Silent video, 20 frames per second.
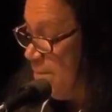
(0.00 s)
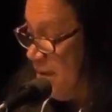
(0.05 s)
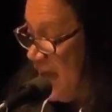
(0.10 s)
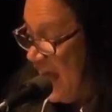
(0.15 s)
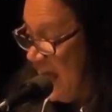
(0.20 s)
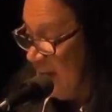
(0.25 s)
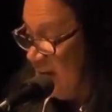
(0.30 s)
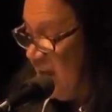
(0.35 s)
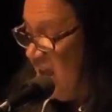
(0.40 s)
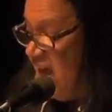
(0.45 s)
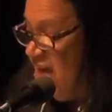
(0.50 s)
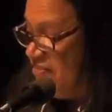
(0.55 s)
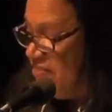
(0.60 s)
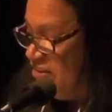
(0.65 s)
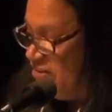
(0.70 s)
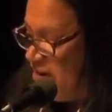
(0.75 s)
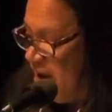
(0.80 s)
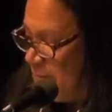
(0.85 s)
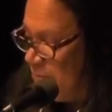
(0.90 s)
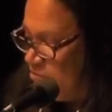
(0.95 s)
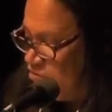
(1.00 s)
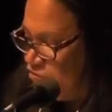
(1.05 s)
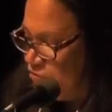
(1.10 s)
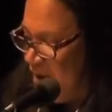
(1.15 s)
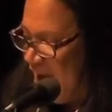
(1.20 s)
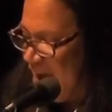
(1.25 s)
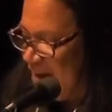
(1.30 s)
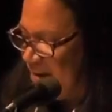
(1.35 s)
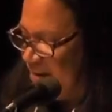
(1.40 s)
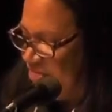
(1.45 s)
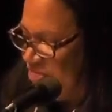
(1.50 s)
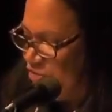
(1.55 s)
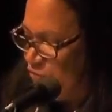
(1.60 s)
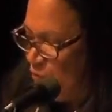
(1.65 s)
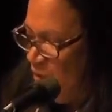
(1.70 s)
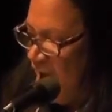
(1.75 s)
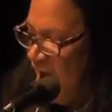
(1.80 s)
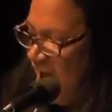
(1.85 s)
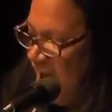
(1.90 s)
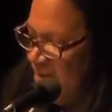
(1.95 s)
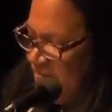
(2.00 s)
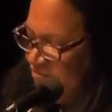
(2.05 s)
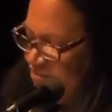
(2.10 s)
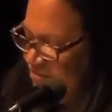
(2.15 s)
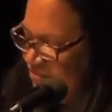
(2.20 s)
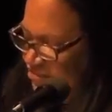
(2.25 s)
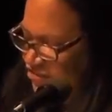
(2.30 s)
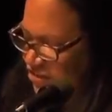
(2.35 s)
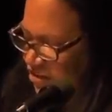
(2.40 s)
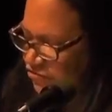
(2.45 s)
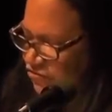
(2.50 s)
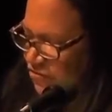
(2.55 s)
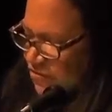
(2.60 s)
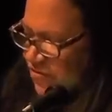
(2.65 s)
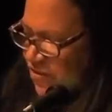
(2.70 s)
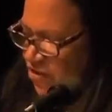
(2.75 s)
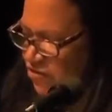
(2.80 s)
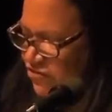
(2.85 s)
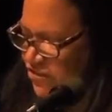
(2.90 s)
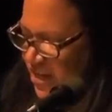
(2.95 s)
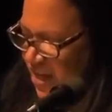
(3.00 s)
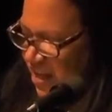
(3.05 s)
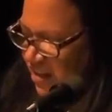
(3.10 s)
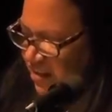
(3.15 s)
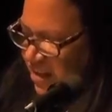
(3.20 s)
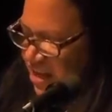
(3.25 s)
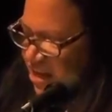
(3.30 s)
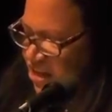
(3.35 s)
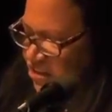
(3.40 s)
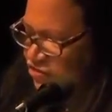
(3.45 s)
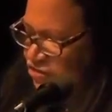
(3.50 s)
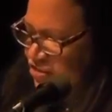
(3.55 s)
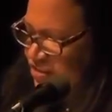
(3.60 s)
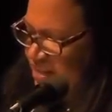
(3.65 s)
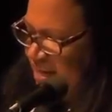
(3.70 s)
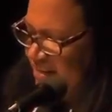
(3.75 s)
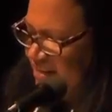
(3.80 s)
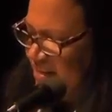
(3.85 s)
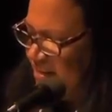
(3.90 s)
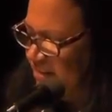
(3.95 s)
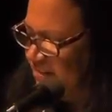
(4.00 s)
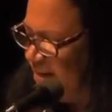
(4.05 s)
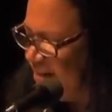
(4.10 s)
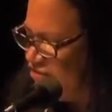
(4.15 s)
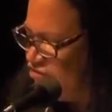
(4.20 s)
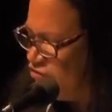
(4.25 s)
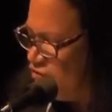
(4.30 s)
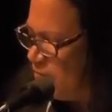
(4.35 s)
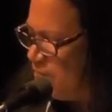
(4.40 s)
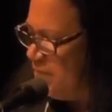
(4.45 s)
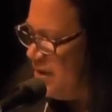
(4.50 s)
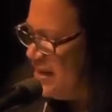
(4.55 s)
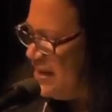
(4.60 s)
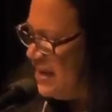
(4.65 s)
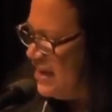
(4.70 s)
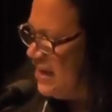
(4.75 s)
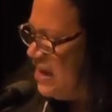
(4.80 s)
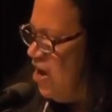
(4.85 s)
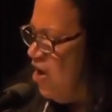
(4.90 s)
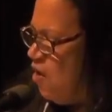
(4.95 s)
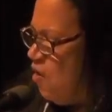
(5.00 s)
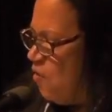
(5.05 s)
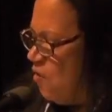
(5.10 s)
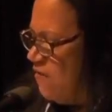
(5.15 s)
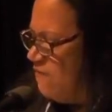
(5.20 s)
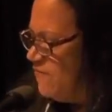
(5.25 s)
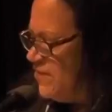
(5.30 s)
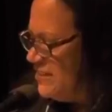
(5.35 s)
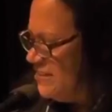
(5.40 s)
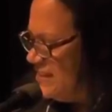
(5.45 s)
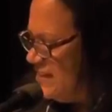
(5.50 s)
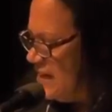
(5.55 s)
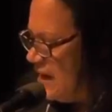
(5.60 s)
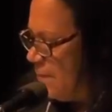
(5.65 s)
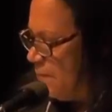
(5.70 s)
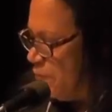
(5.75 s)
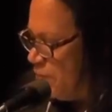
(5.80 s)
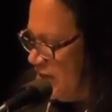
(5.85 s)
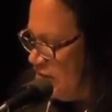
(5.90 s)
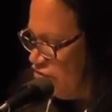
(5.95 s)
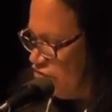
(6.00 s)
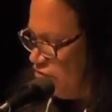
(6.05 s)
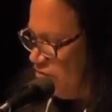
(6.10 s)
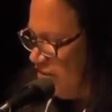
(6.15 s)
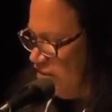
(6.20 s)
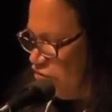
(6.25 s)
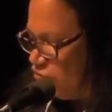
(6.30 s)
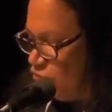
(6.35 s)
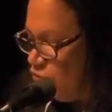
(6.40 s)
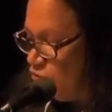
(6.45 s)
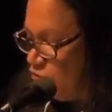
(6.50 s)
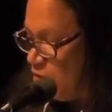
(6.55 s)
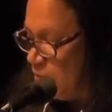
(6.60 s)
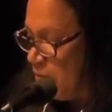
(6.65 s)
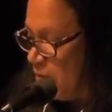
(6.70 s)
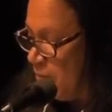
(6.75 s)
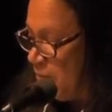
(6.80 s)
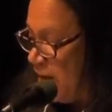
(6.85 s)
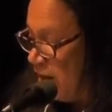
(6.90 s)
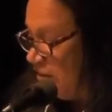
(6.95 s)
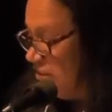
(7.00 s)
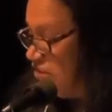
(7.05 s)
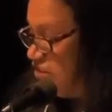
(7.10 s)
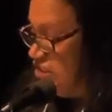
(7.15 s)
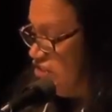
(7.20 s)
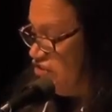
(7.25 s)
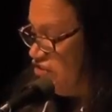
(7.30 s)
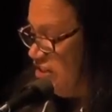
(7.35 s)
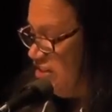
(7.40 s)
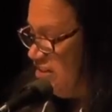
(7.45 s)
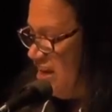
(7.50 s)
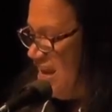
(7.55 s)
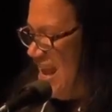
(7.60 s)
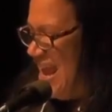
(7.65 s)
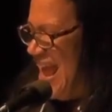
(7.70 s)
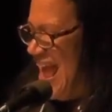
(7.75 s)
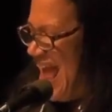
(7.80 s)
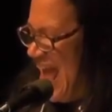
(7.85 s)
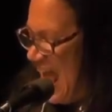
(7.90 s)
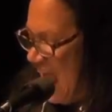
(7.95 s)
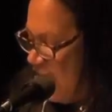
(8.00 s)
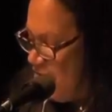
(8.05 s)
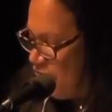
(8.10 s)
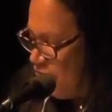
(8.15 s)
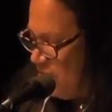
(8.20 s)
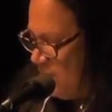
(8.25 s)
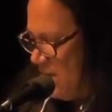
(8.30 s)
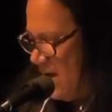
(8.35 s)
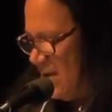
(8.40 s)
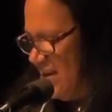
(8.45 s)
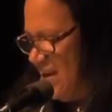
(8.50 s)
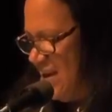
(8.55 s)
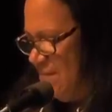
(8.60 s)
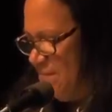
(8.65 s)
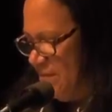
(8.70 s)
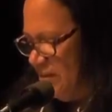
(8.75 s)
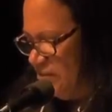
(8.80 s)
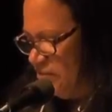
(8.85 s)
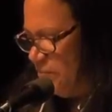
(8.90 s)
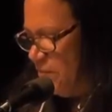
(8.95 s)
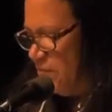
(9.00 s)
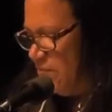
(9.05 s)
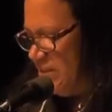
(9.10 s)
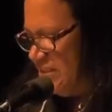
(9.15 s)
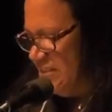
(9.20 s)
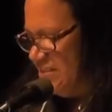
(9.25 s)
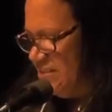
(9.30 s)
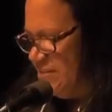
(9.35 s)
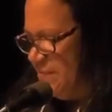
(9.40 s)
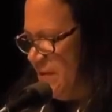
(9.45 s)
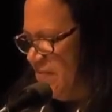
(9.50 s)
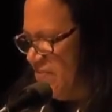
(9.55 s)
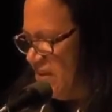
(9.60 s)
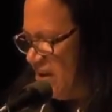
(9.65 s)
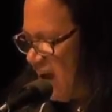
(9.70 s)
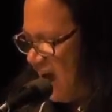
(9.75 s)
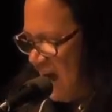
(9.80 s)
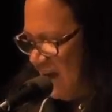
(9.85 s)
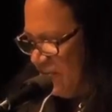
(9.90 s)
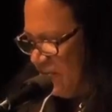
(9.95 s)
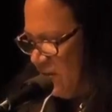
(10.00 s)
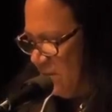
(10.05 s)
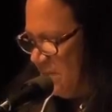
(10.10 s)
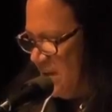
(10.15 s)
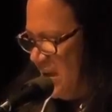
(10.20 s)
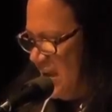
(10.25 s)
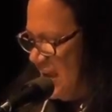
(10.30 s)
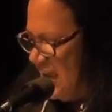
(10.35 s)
a bet. The numbers racket thrived in the shelter of the hotel, to attending a lunch or a meeting, or visiting a preacher, or a school group, or a politician. Everybody had multiple reasons to be at the Gotham,